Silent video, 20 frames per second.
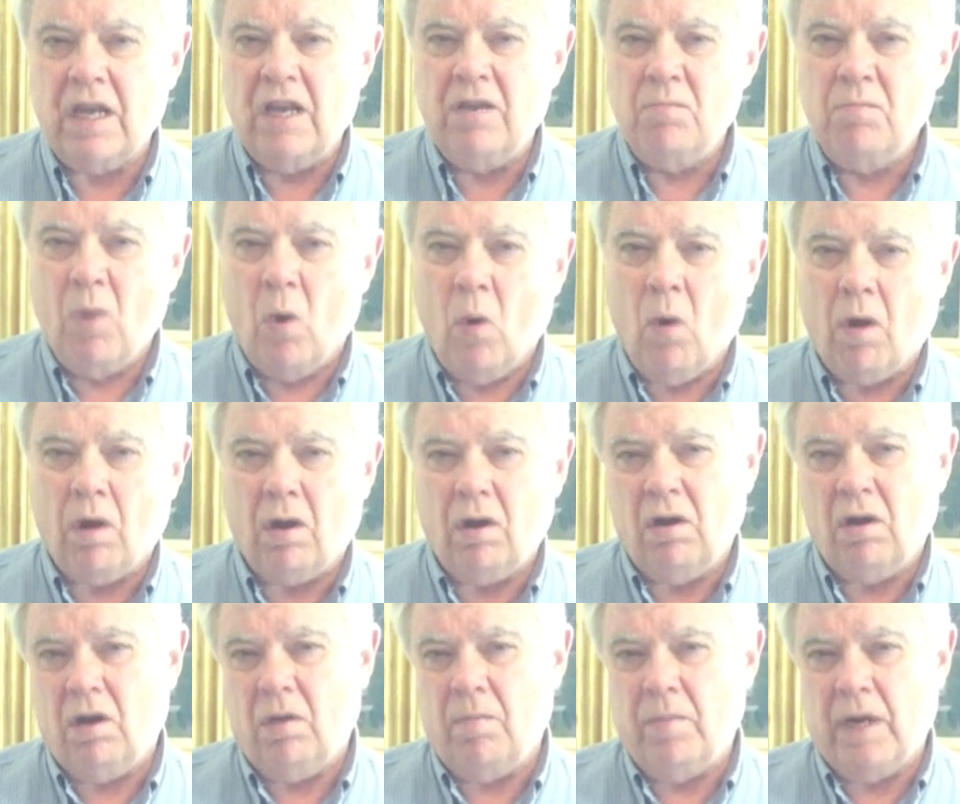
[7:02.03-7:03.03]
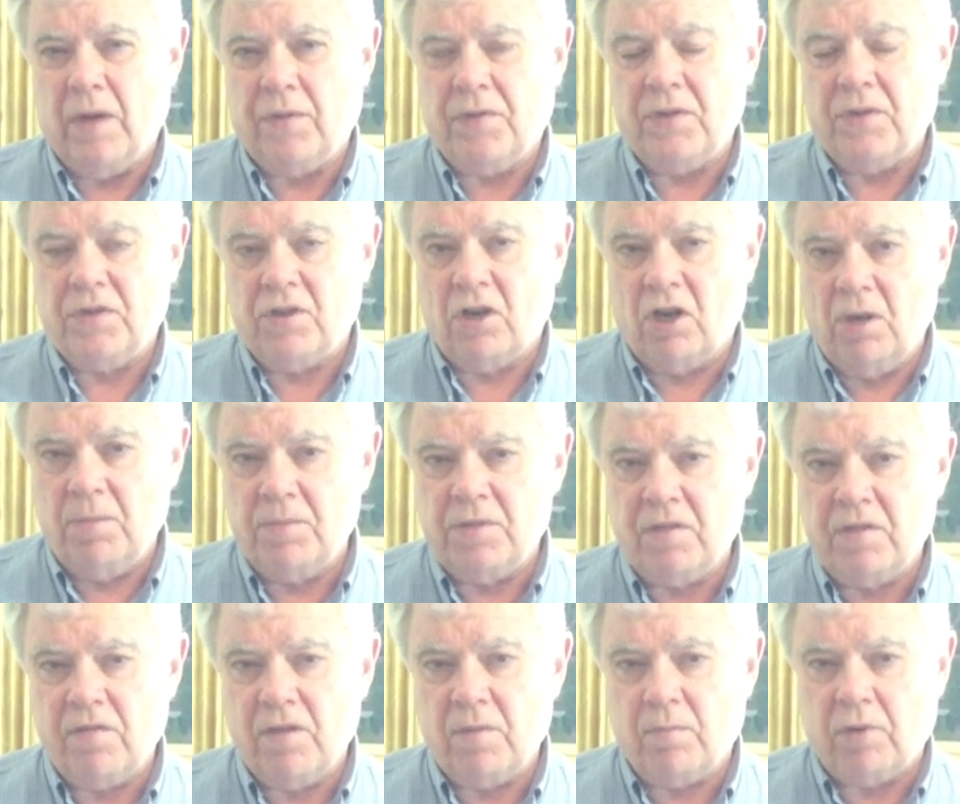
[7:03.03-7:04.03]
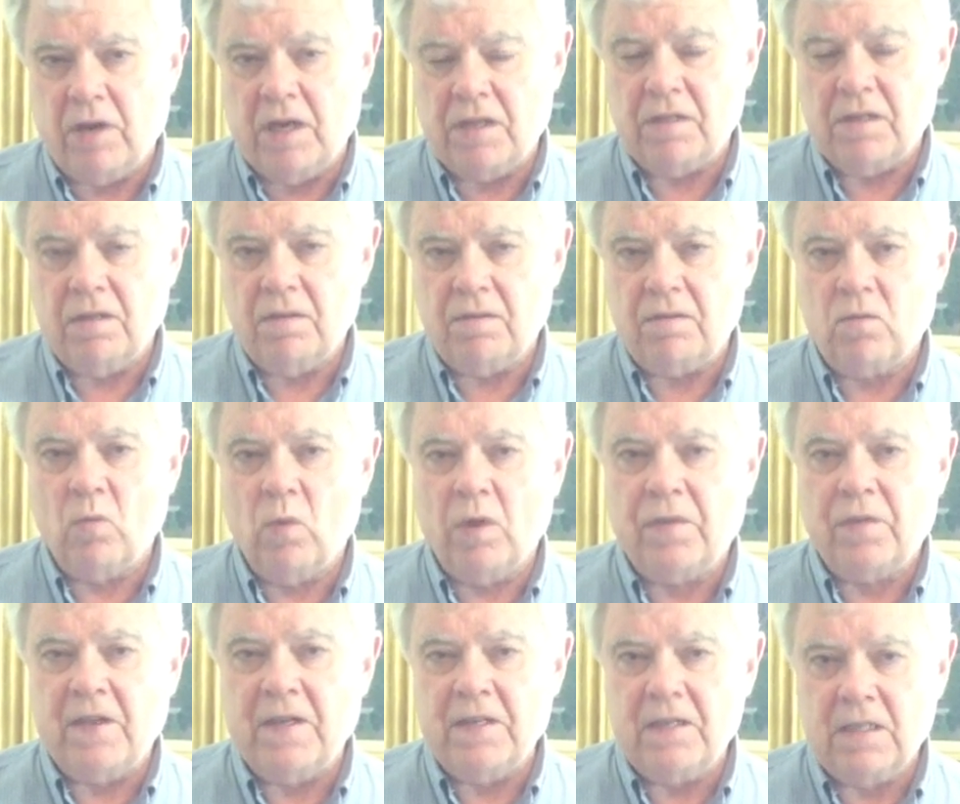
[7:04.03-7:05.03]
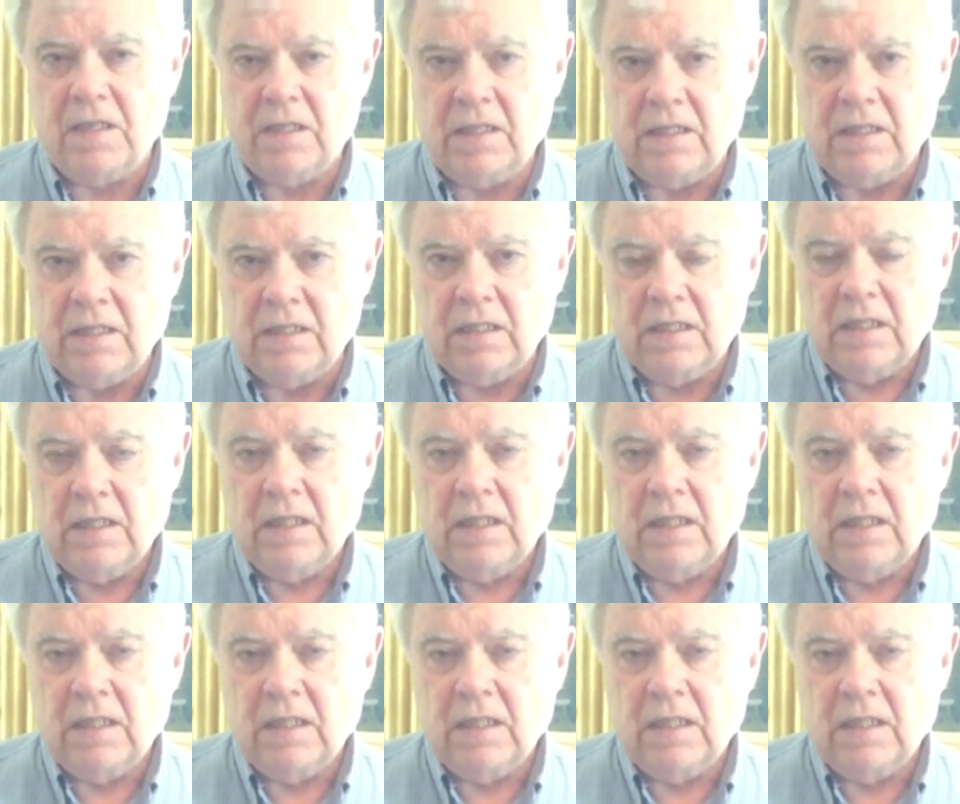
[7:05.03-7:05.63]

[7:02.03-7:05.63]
and more about the terms of the presidents, what they did.